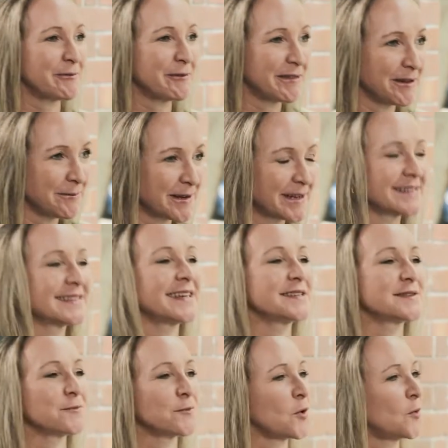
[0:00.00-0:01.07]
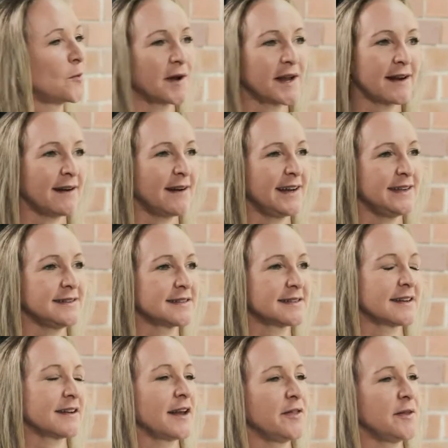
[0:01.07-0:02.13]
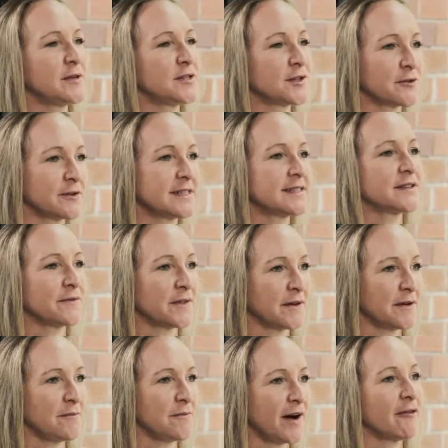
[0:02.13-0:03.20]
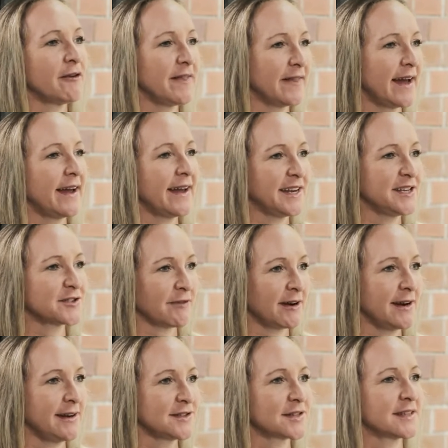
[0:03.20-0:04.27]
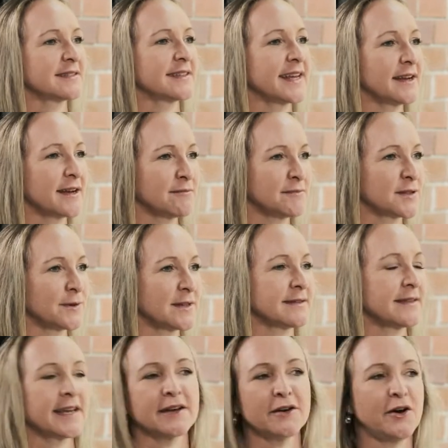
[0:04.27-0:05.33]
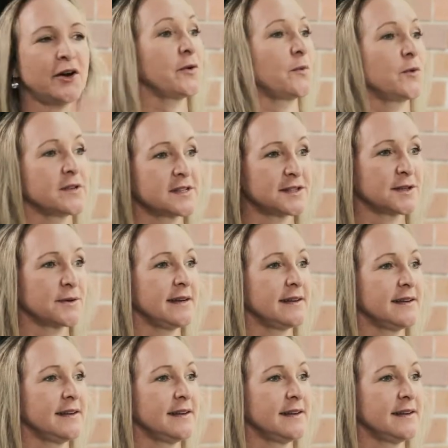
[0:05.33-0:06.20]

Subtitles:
with you, because that's all my clients, like the majority of them are in that age range, because they come to us and they go, I don't want to do it.